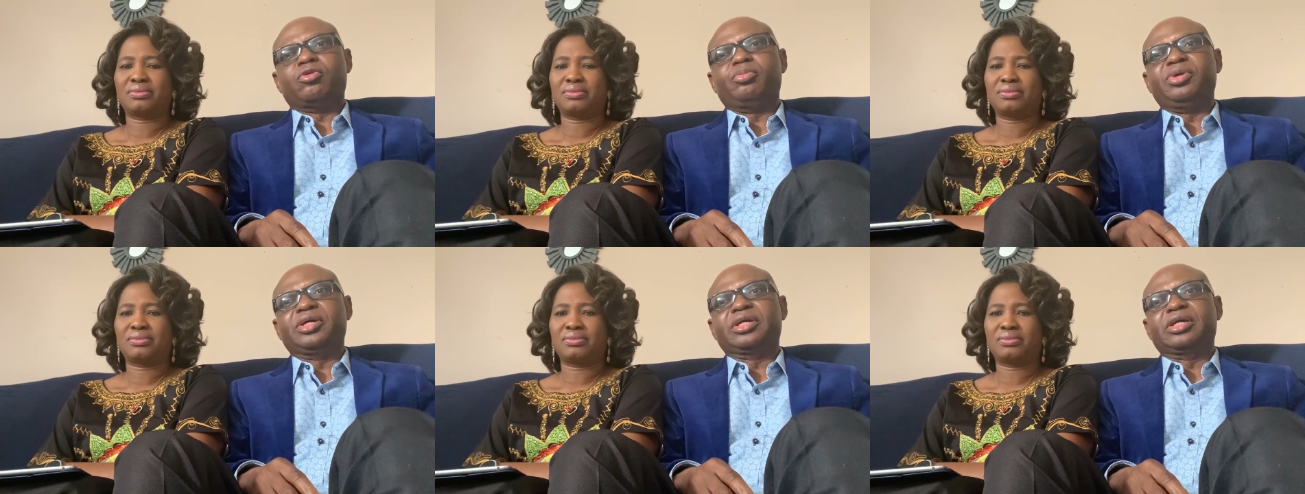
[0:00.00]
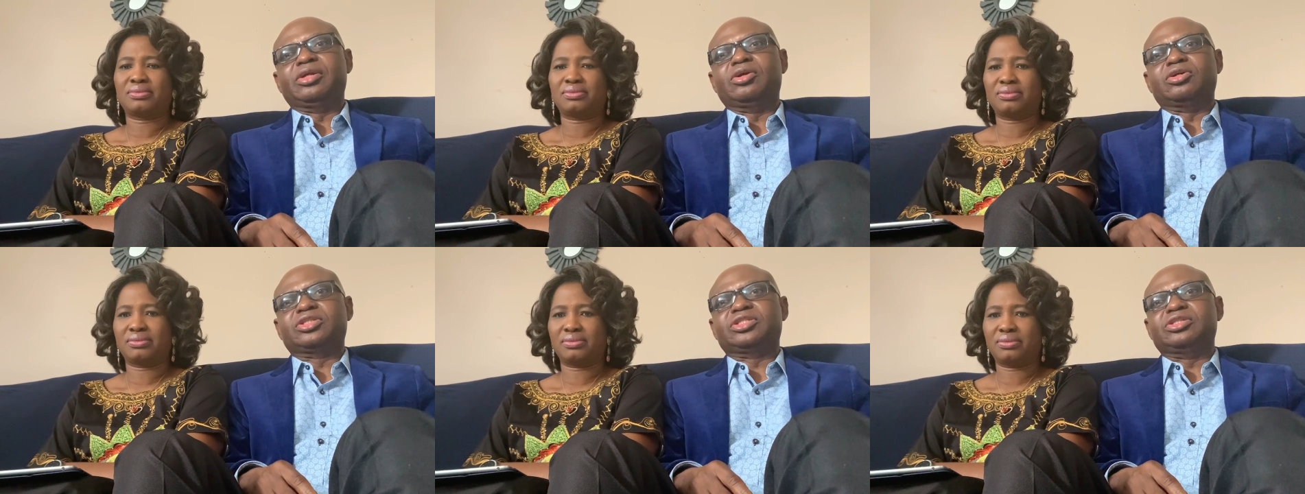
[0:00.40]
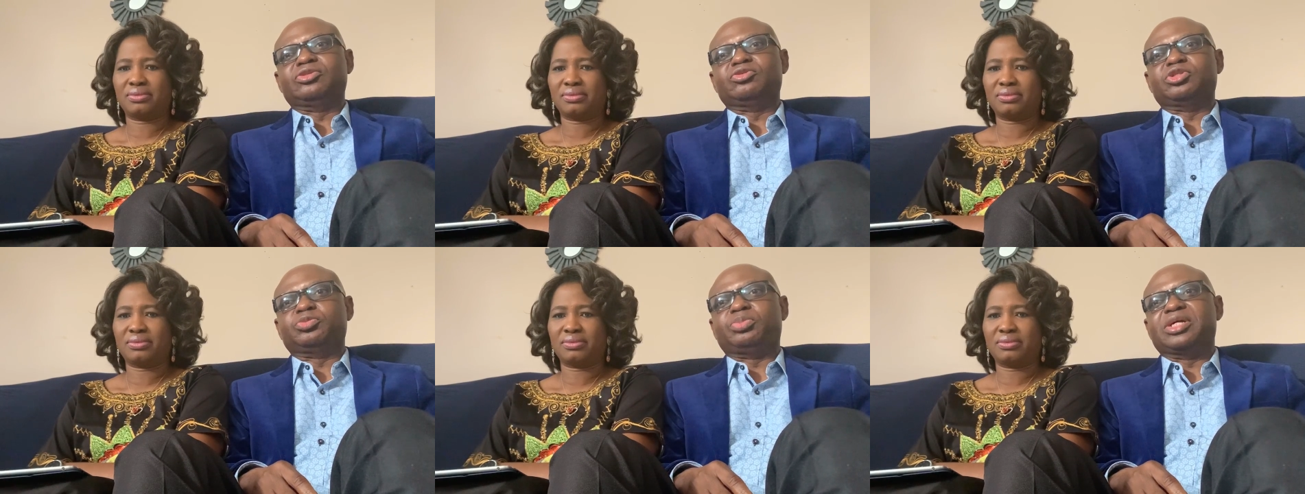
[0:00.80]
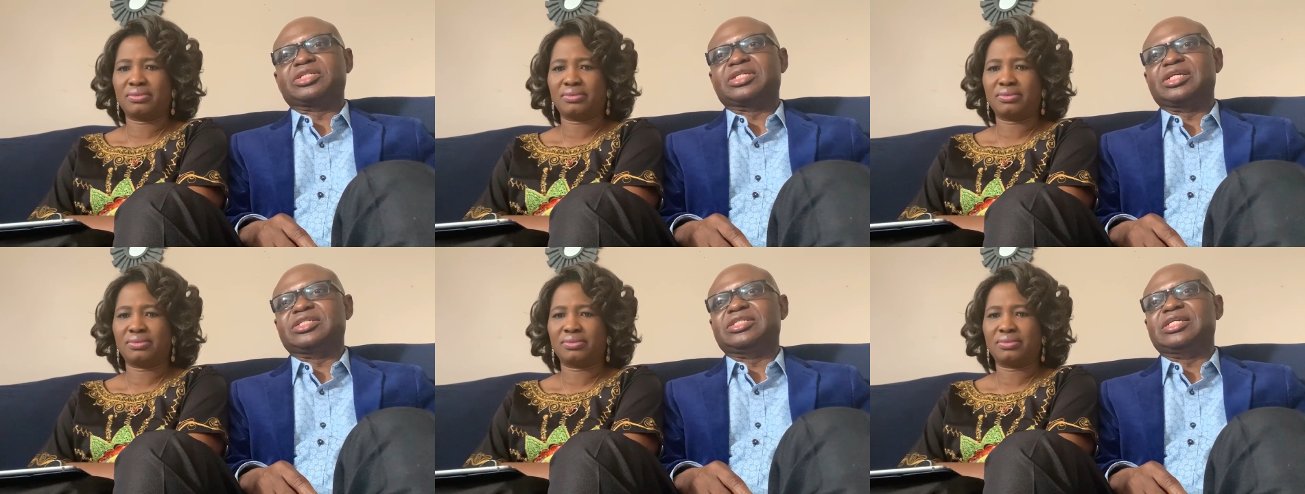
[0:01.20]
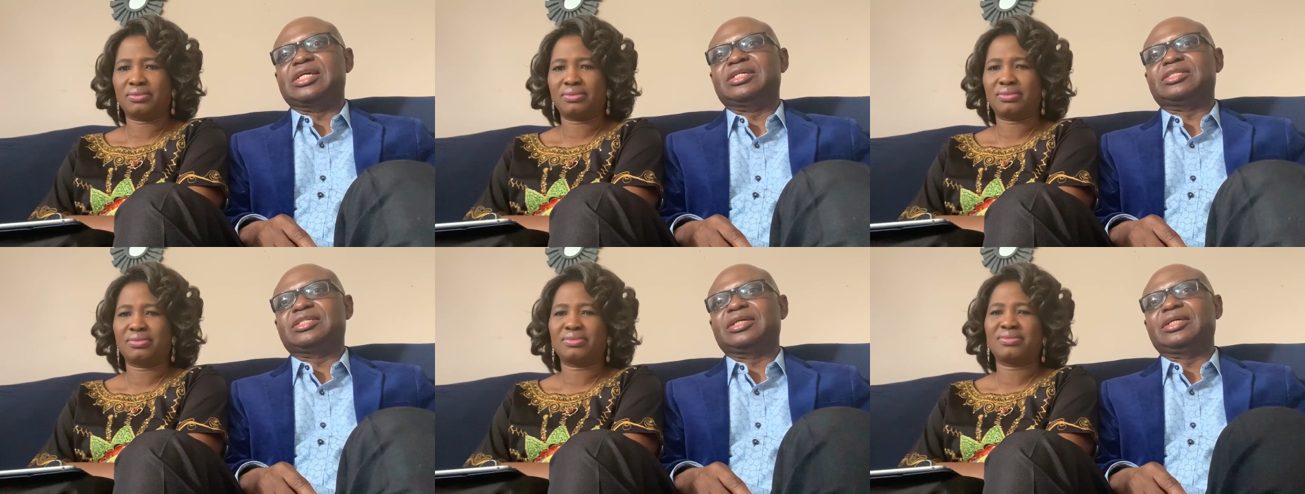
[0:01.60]
Speaker 1: for bringing us into his presence
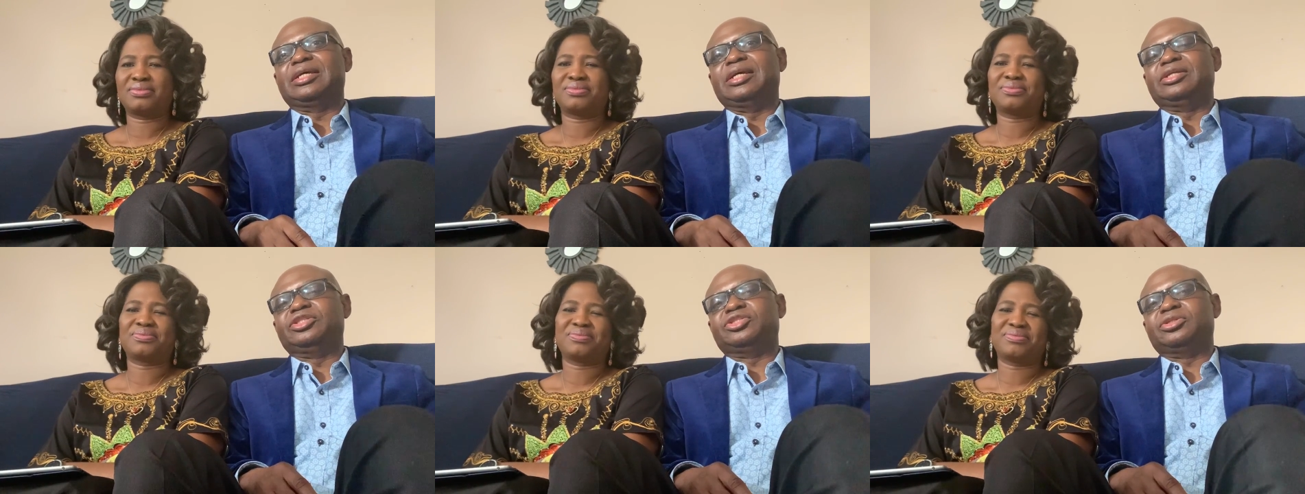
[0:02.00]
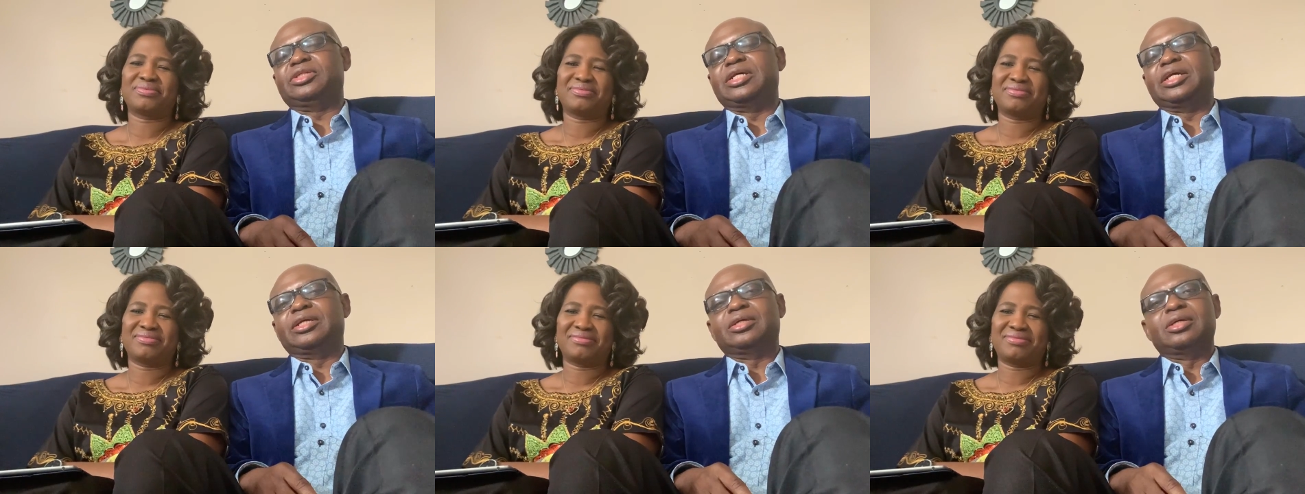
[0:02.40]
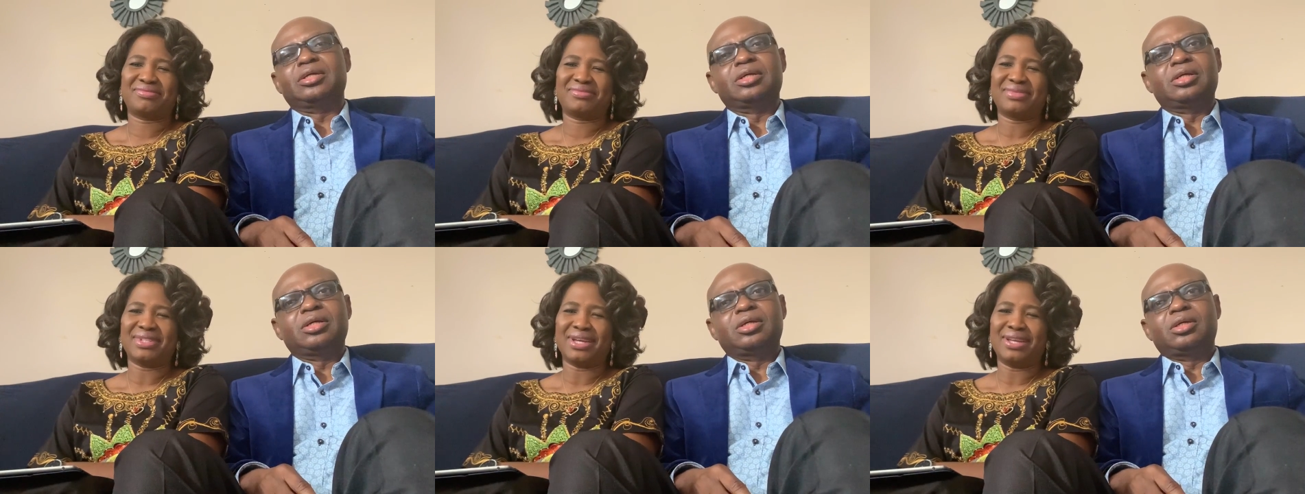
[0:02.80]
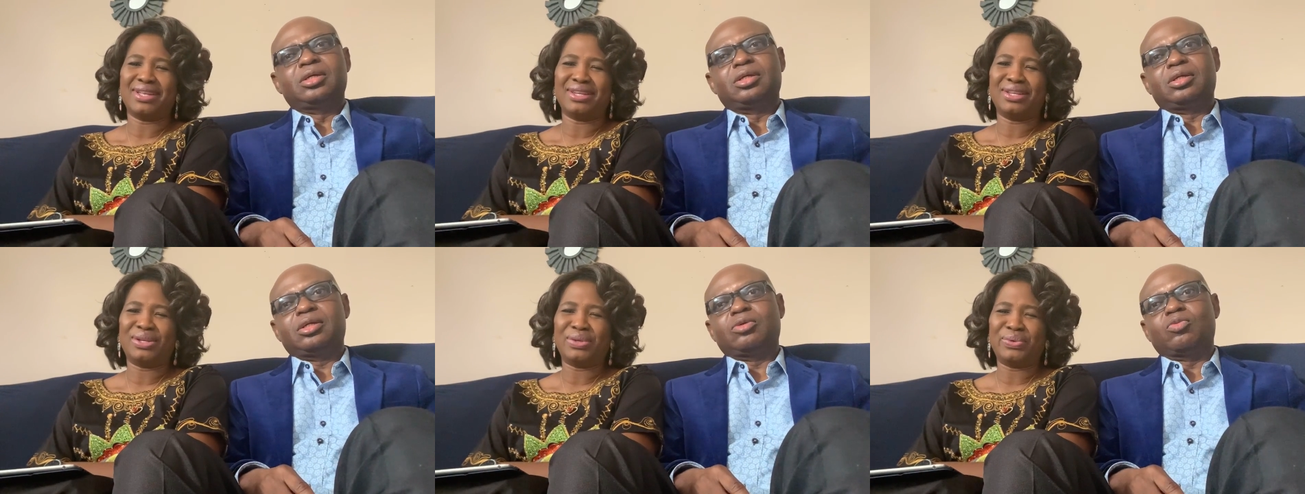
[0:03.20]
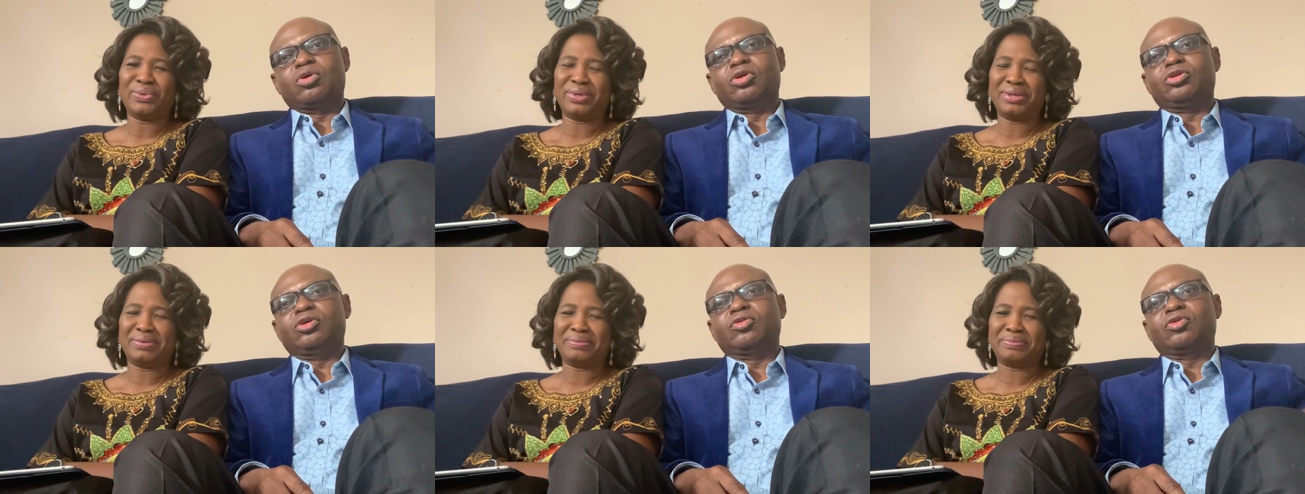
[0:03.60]
yet again today.
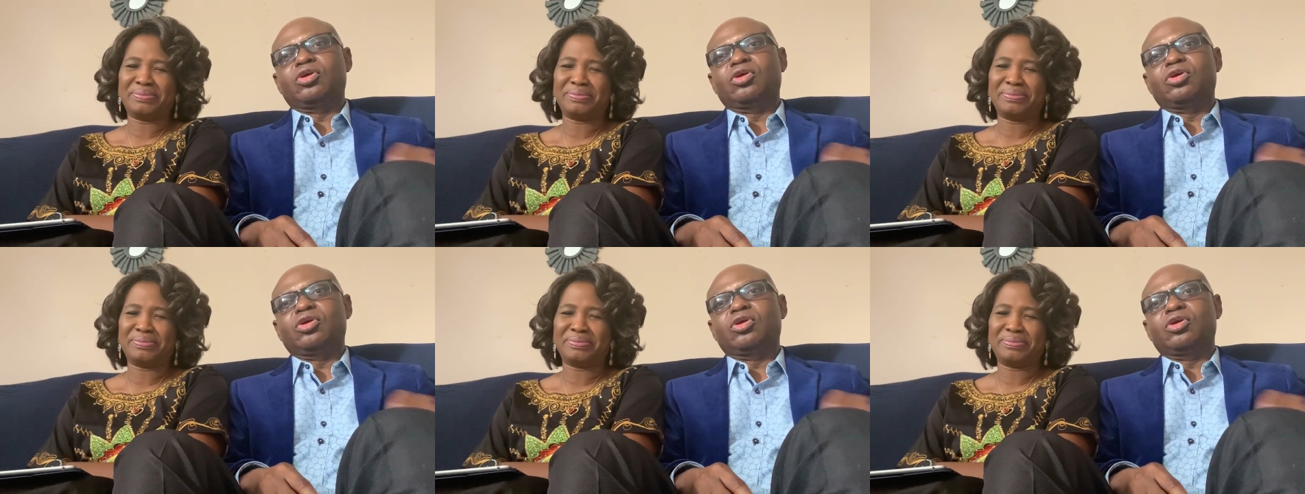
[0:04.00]
The word of